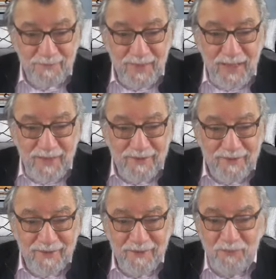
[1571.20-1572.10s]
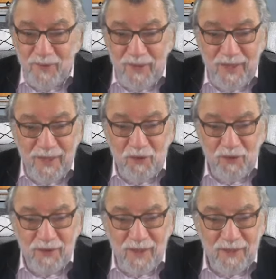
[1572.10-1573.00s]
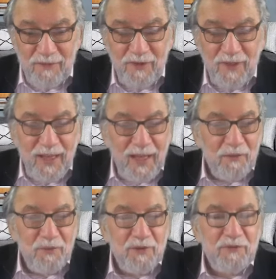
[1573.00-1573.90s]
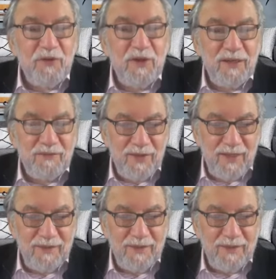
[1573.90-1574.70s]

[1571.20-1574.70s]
anything in our life. And we're afraid of that.